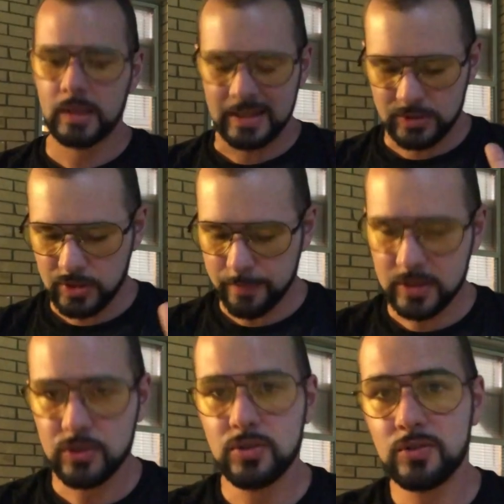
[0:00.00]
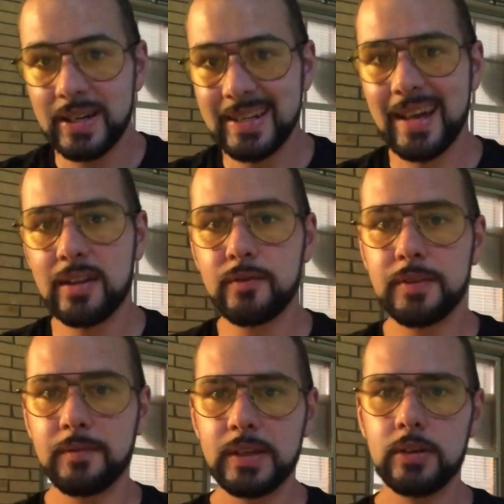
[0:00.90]
It's something straight out of
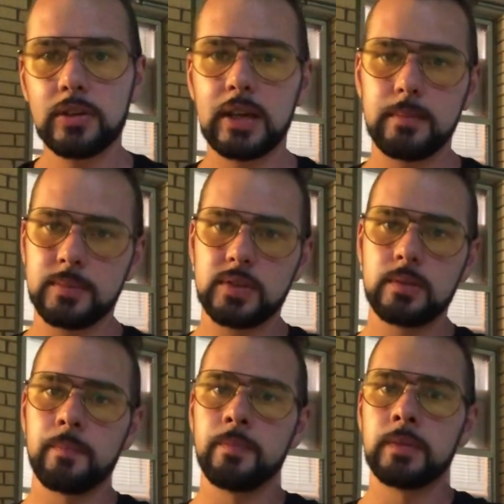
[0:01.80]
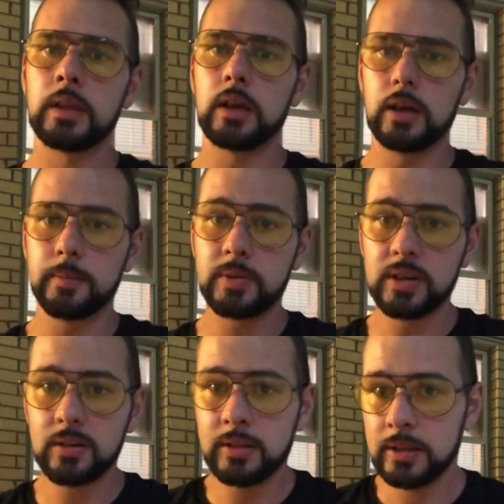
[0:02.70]
the video games,
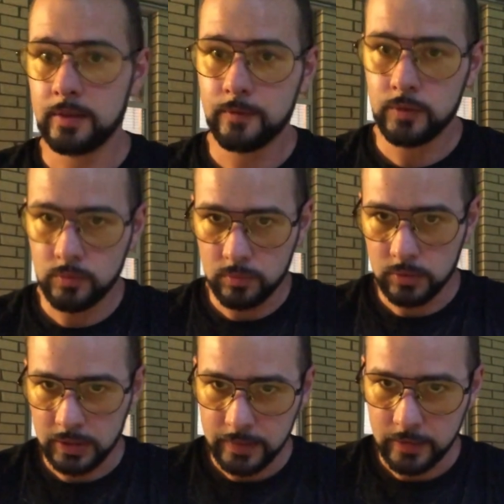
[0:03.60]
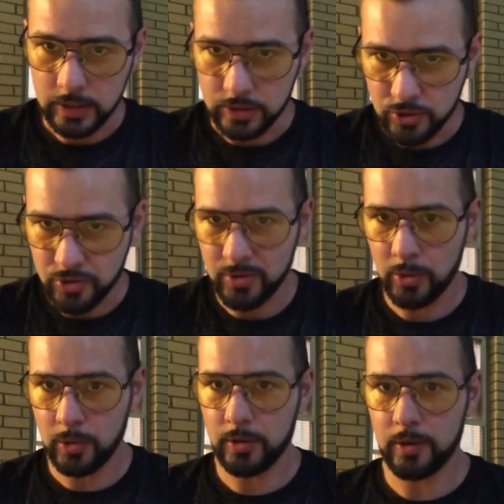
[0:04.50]
particularly if you leave the
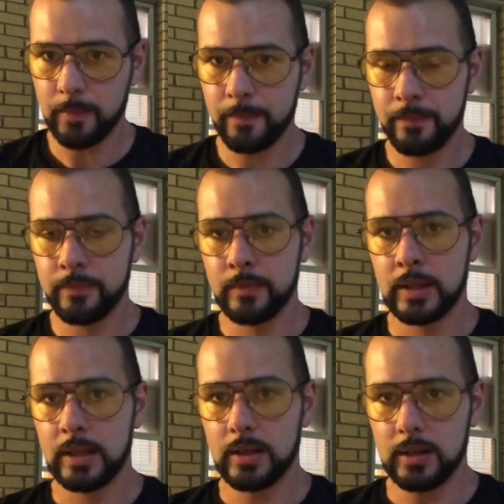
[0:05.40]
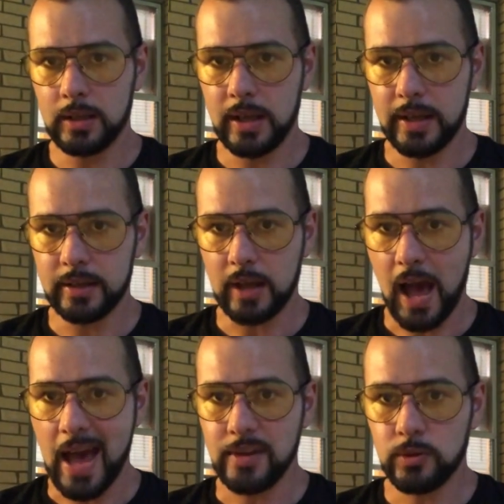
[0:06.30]
controller lying
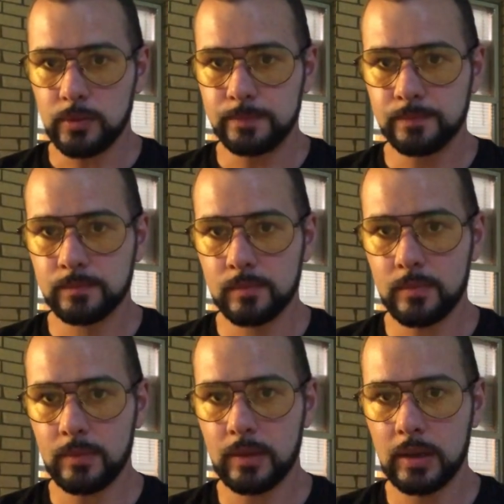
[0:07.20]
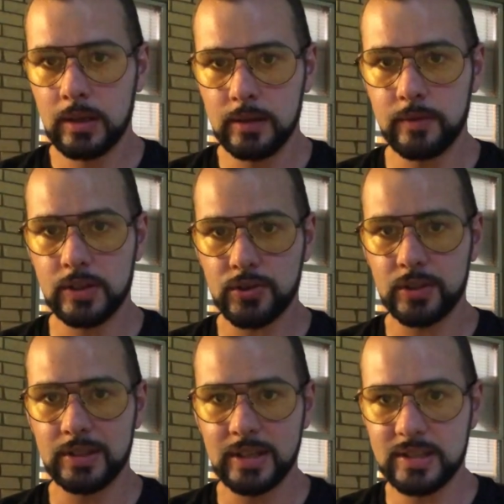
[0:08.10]
idle. He
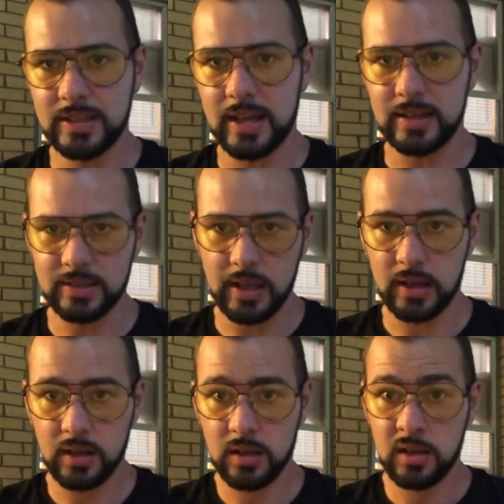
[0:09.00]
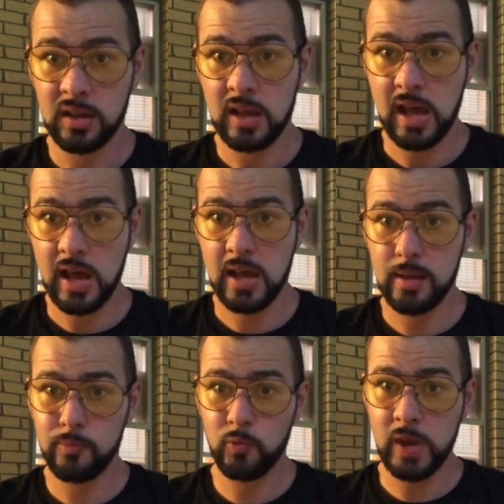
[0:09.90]
eventually does that. He's like,
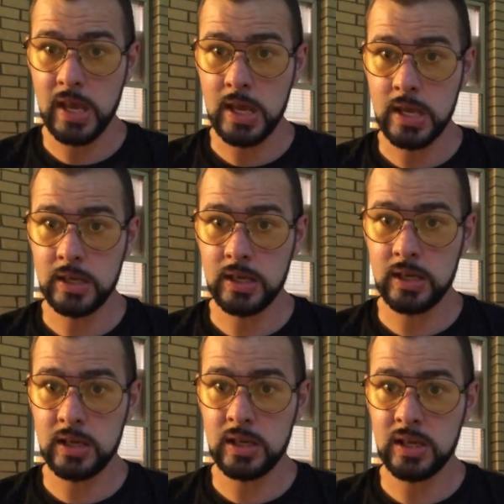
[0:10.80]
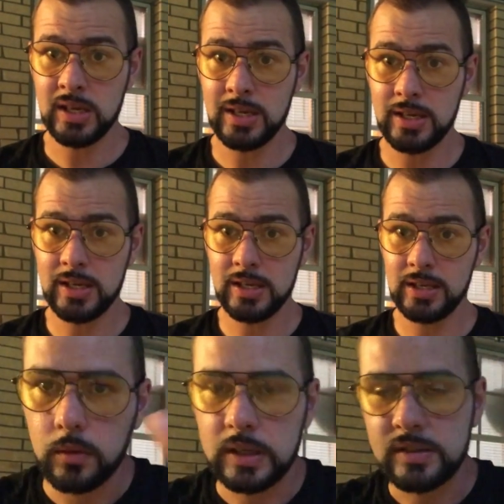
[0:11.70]
I'm waiting.
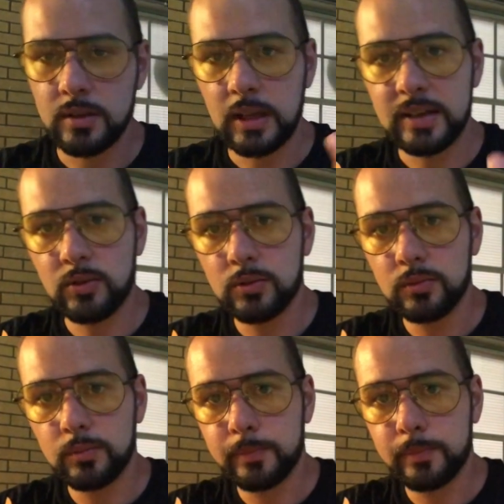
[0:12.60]
I don't